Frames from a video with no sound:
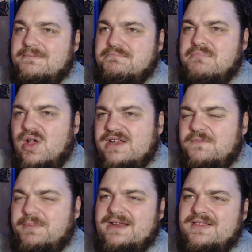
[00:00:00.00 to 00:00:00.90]
might
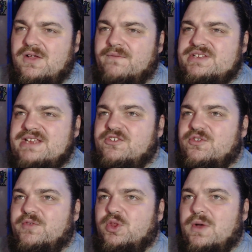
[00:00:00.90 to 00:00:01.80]
have been in the
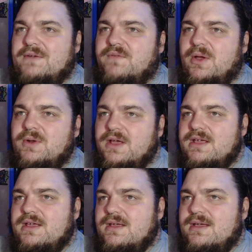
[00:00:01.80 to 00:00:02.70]
conversation for the one vote,
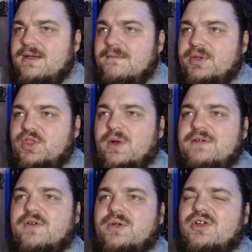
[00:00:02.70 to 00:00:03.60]
but the
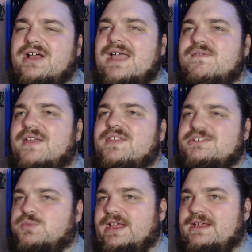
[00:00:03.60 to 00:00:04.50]
one vote that I gave out
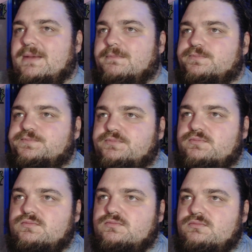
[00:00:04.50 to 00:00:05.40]
this week
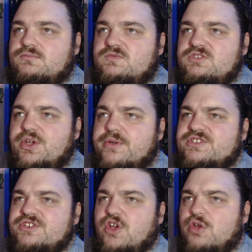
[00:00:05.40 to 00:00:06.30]

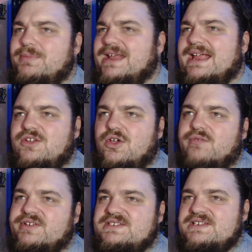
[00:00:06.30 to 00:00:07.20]
goes to Toby
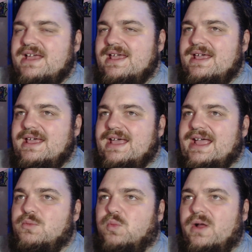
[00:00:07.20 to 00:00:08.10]
Nankervis.
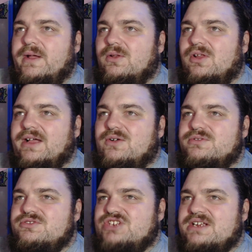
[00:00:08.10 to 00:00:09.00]
And while I
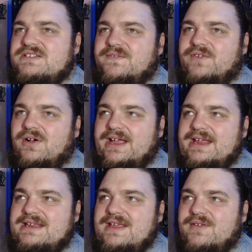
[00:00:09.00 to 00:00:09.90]
couldn't justify
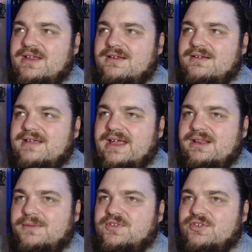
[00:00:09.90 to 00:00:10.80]
giving
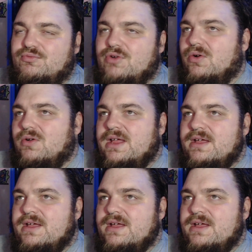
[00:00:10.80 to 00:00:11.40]
Caleb Sarong